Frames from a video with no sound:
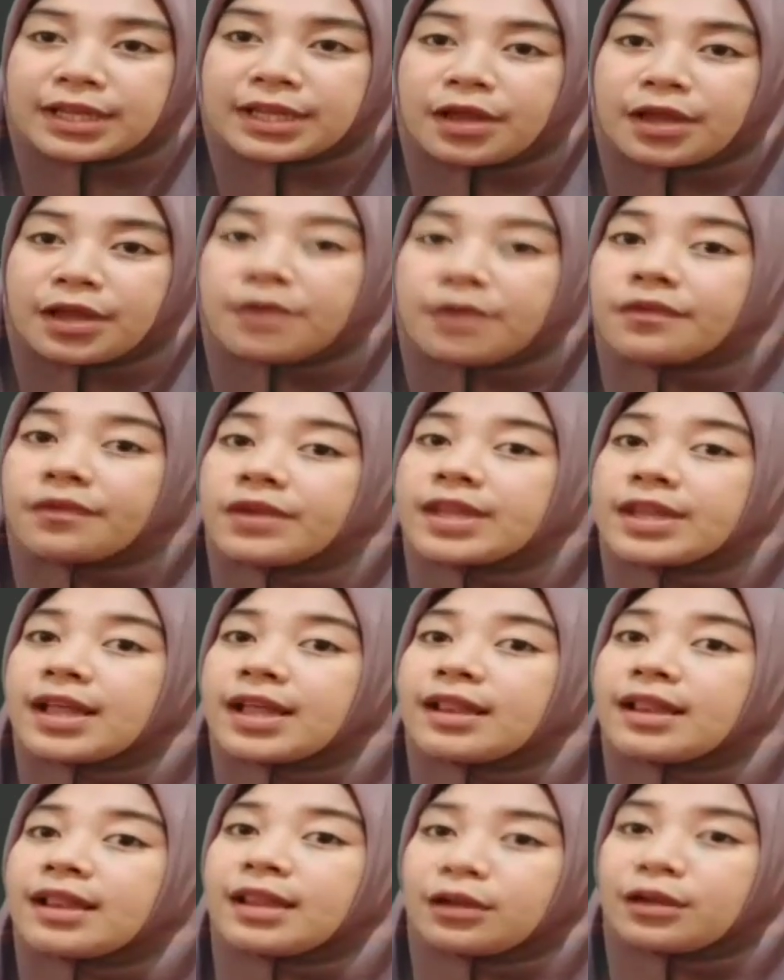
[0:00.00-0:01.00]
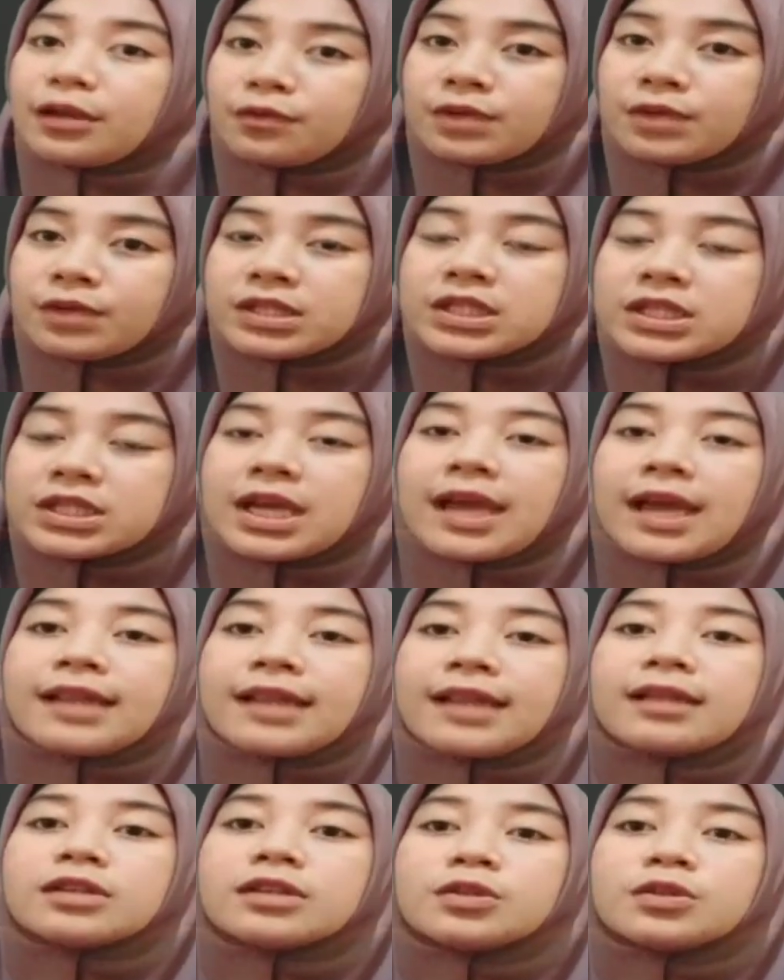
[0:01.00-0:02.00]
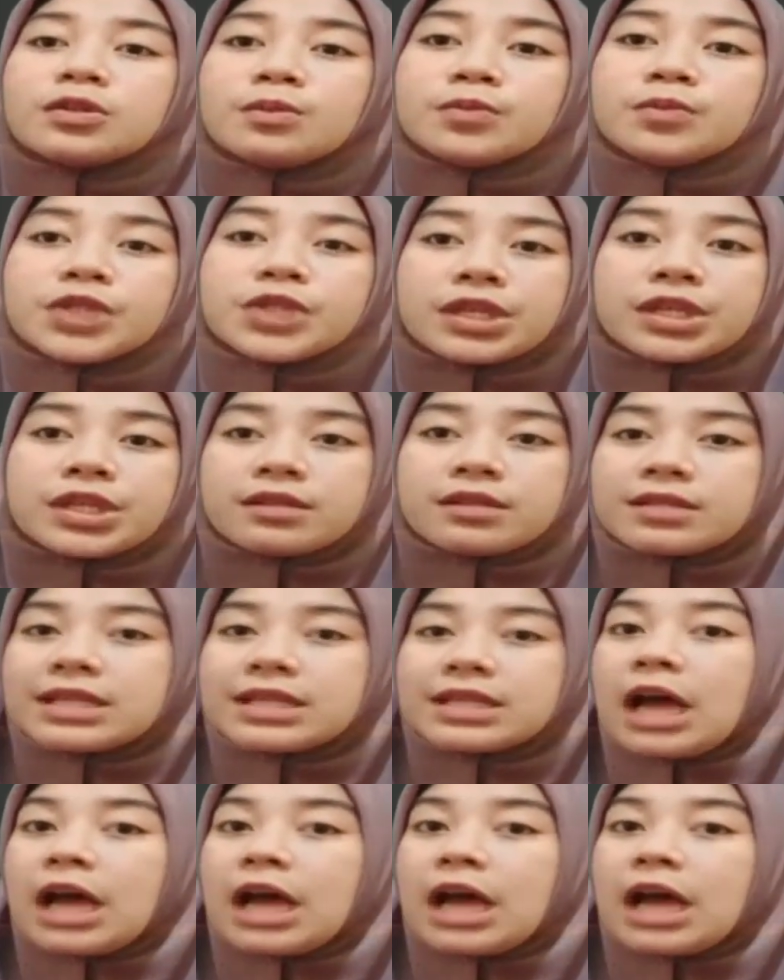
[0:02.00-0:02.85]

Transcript: everyday language and assumptions